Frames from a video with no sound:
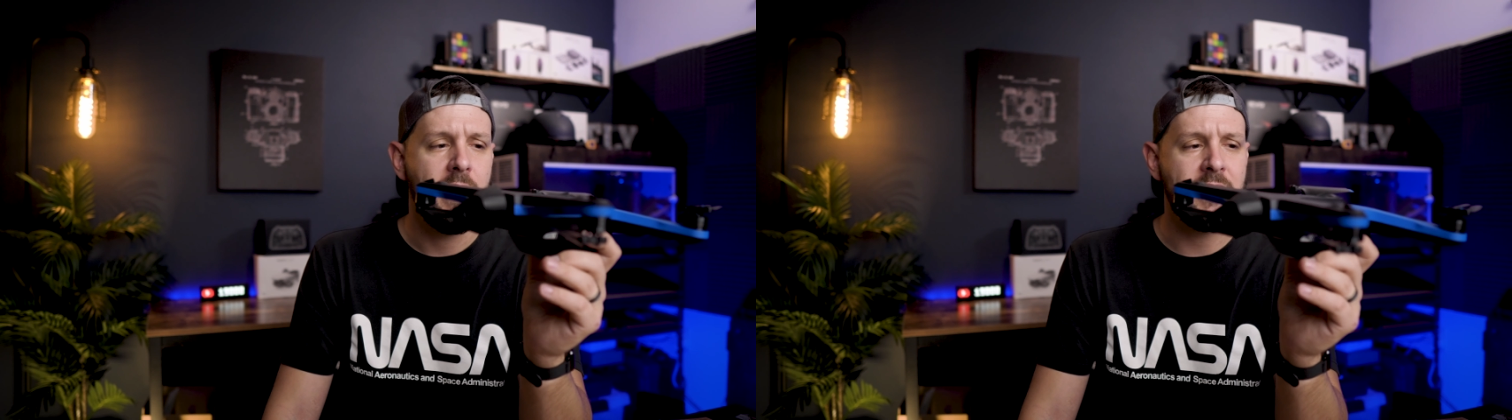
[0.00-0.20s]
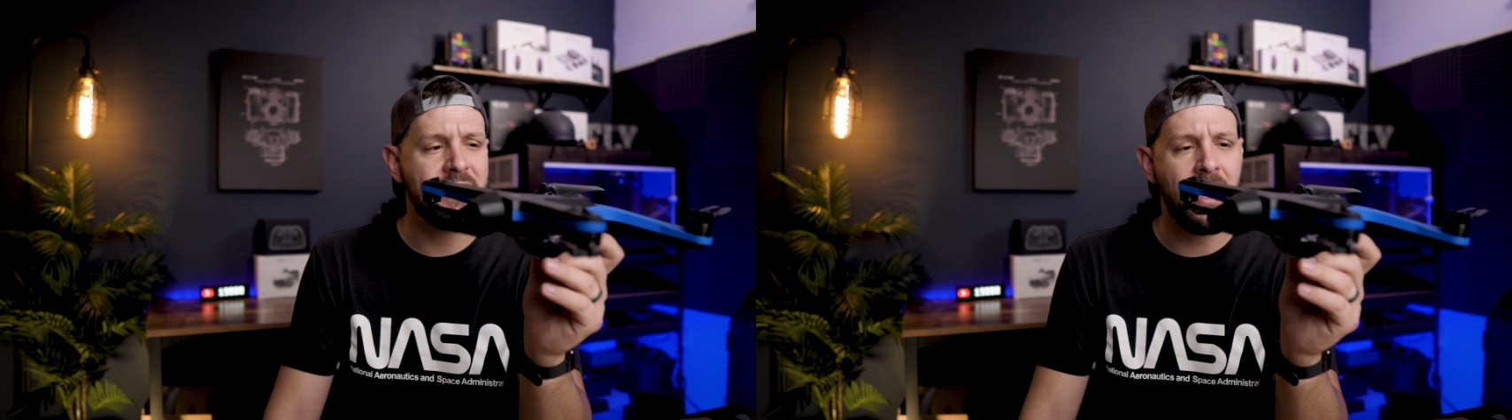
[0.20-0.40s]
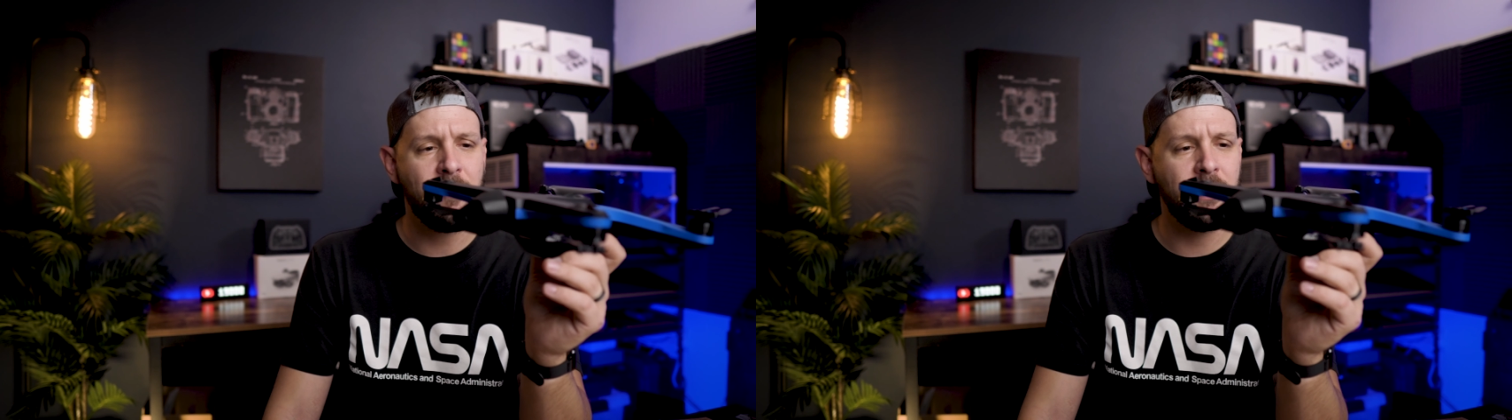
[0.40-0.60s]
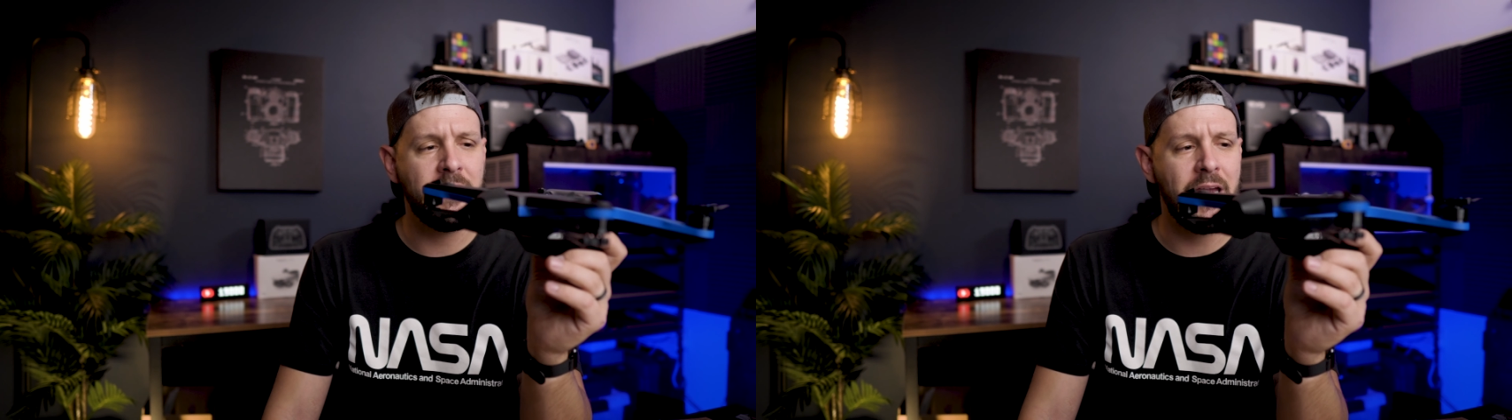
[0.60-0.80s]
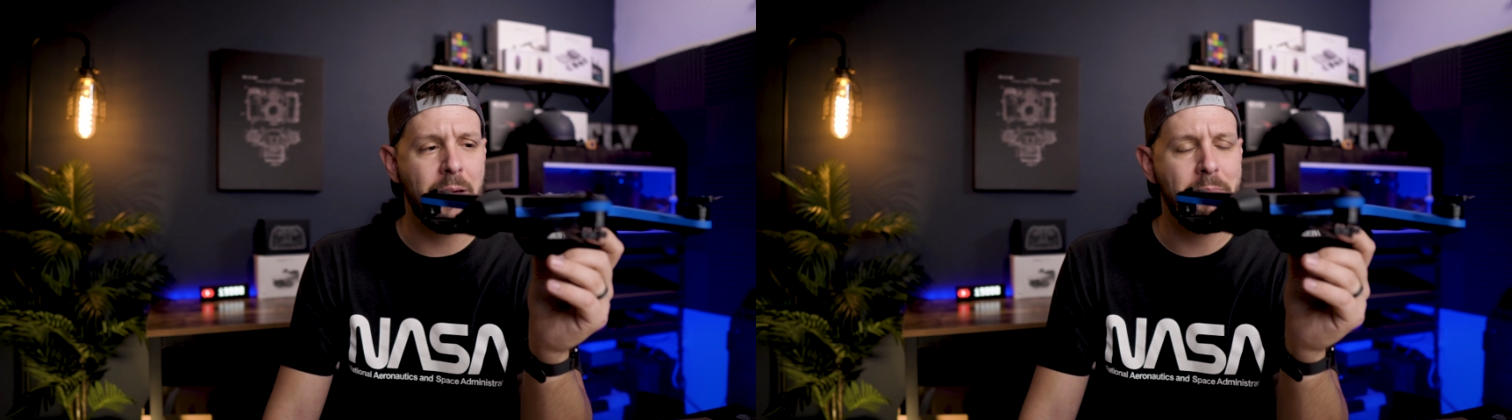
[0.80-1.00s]
It's not
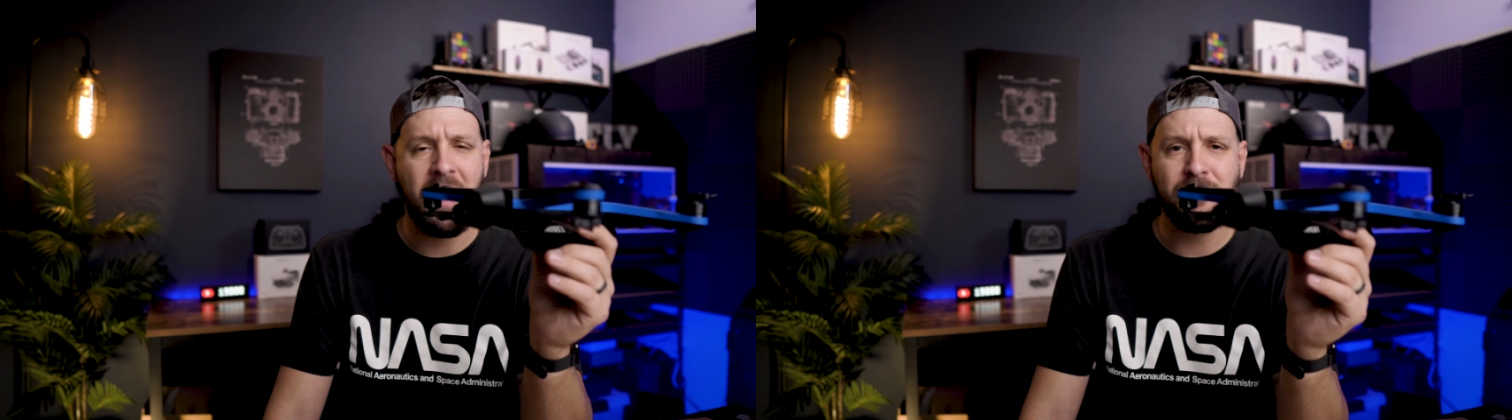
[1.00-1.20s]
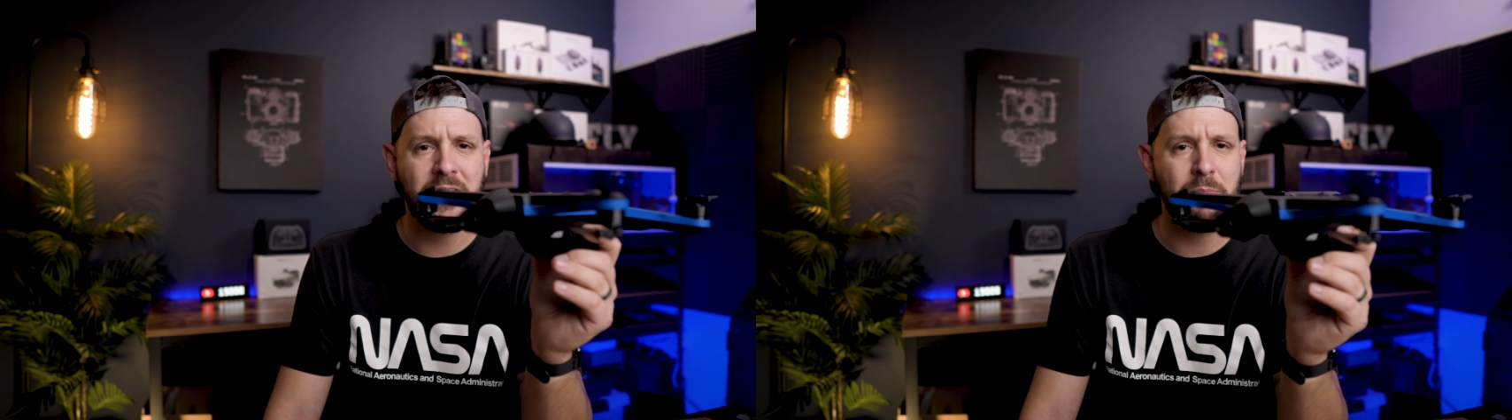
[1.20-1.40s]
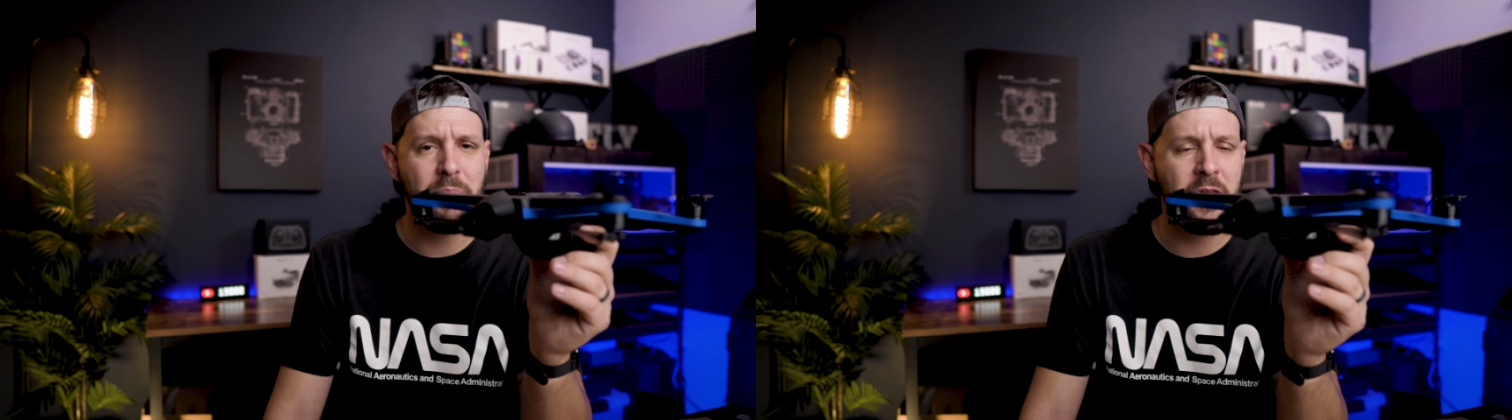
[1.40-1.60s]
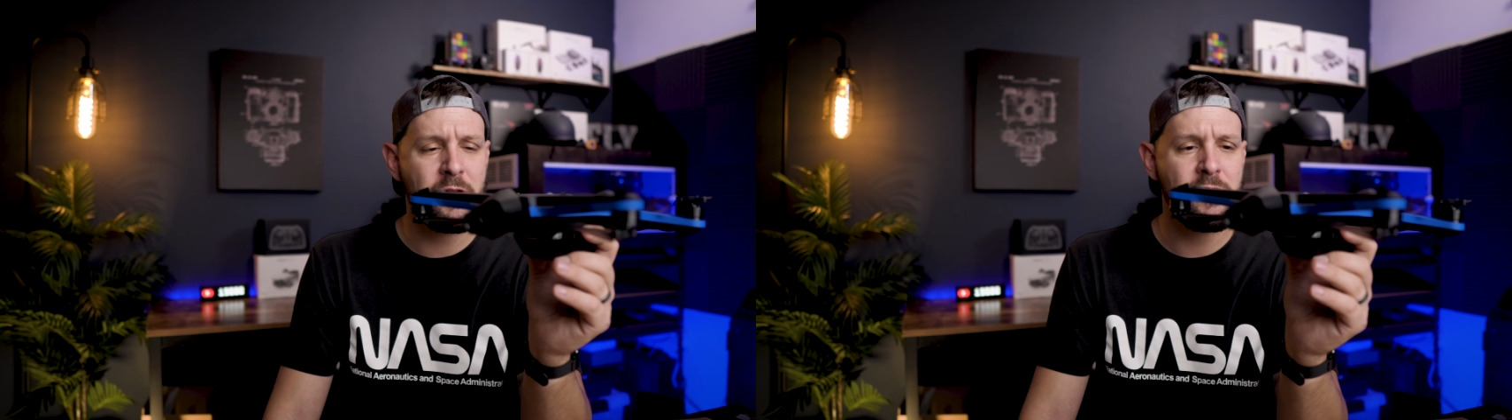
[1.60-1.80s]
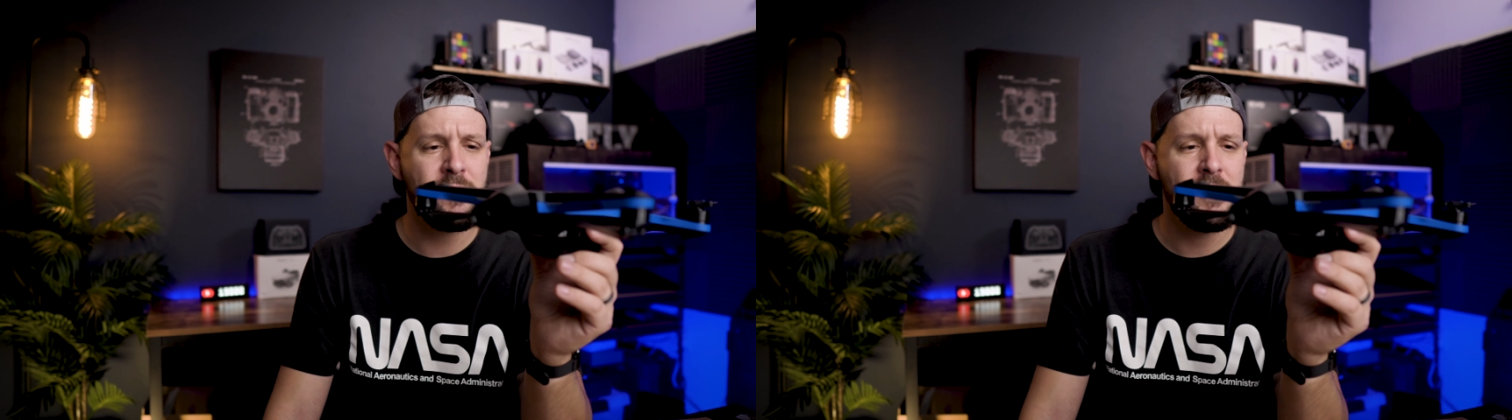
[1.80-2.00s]
really a Mavic
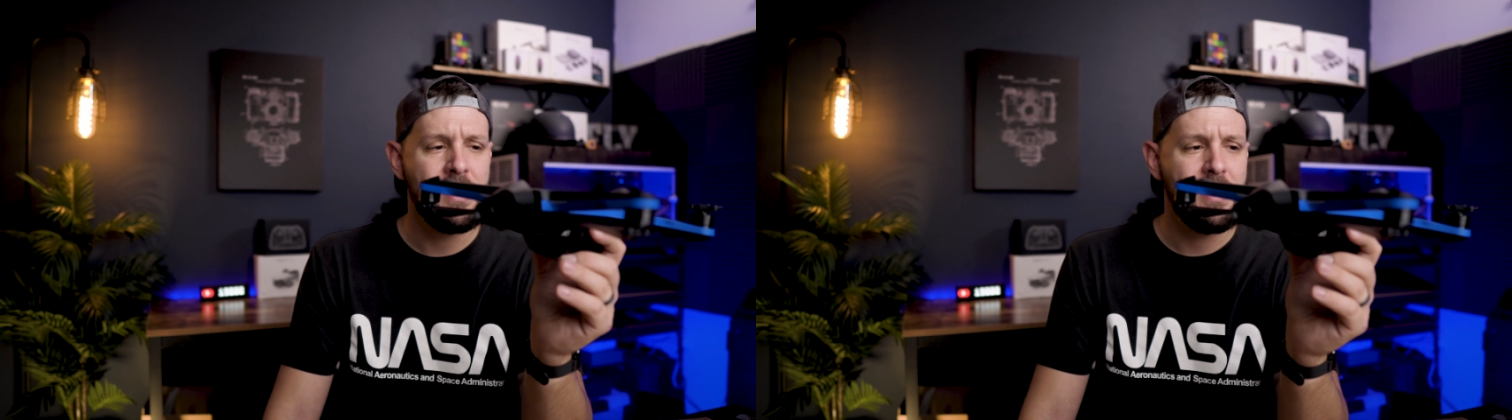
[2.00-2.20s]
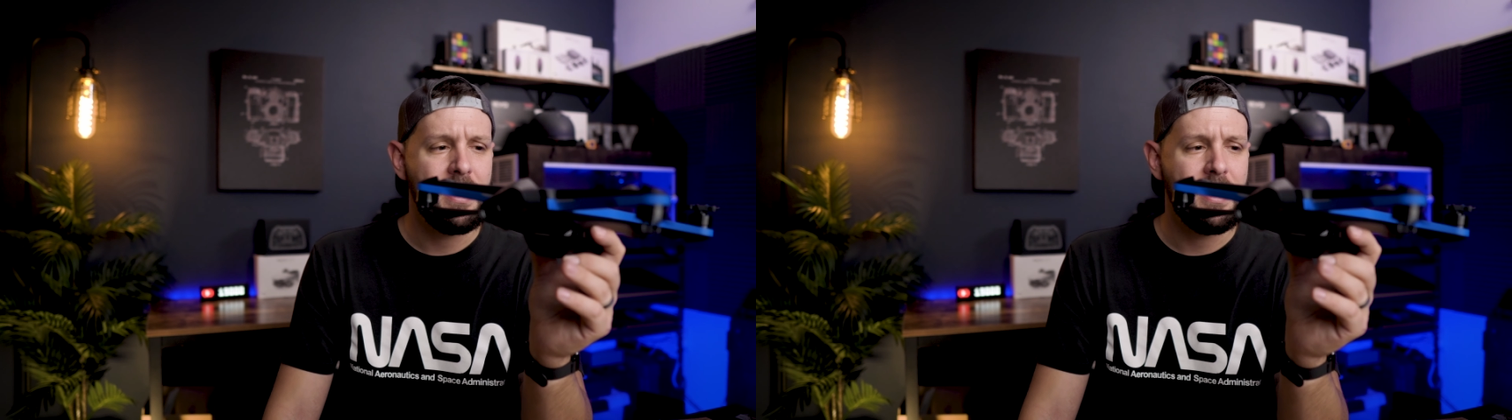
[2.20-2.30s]
competitor,